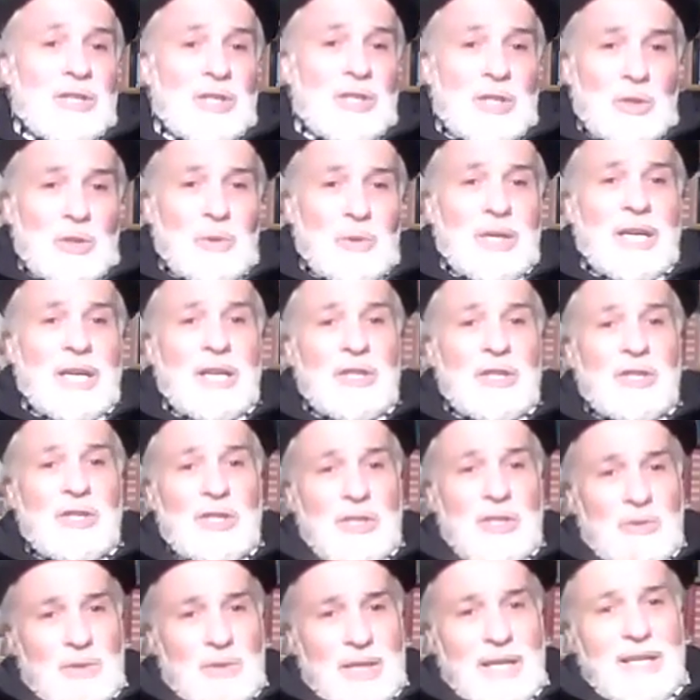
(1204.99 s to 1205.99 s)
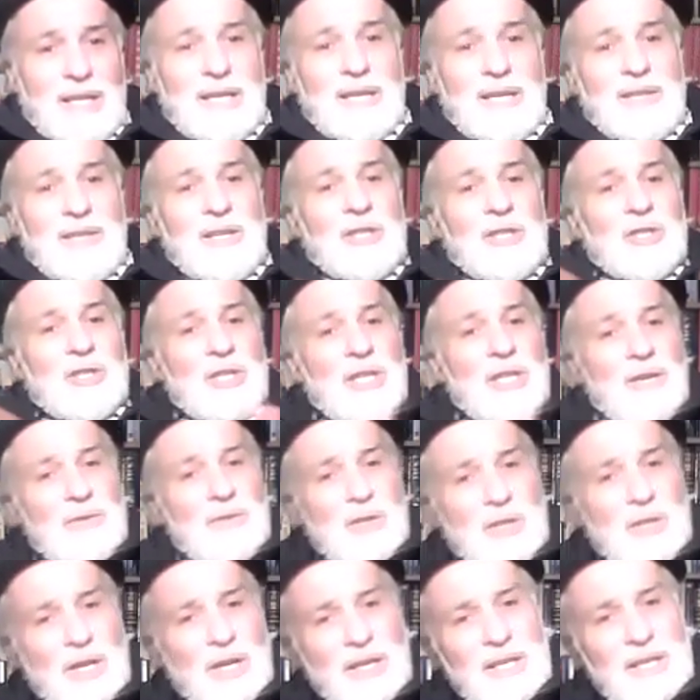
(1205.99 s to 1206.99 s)
New Age is the religion of
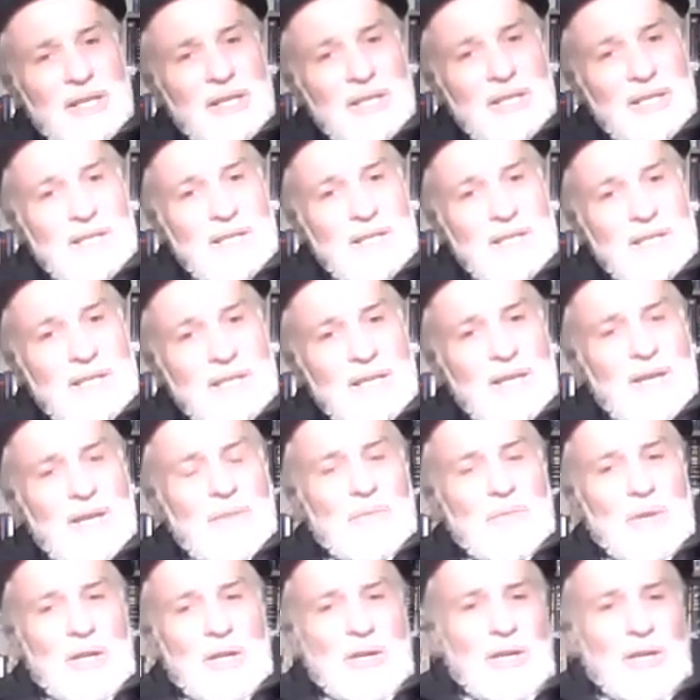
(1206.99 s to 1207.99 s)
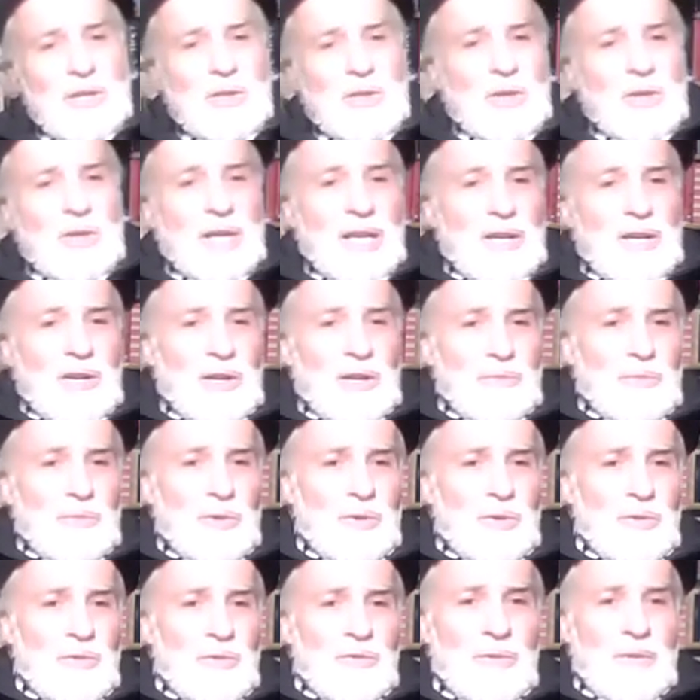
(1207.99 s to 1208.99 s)
science, because you cannot
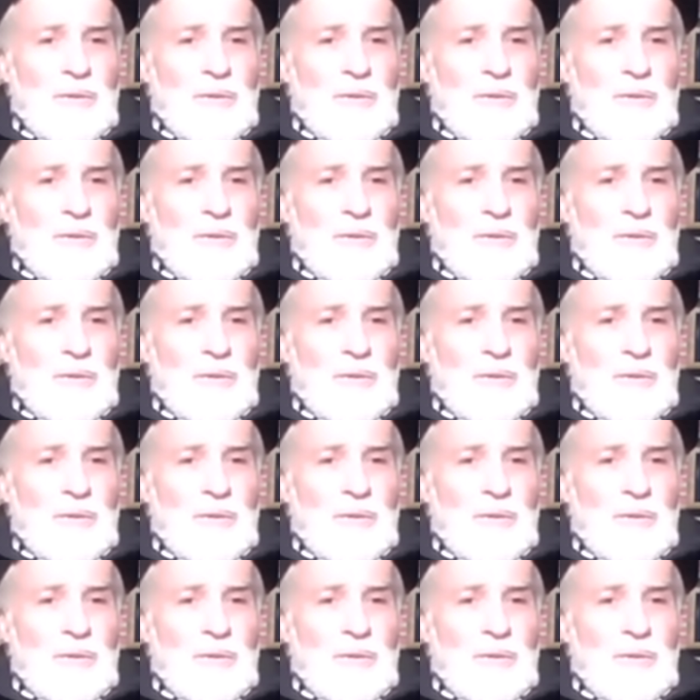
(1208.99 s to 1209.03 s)
prove.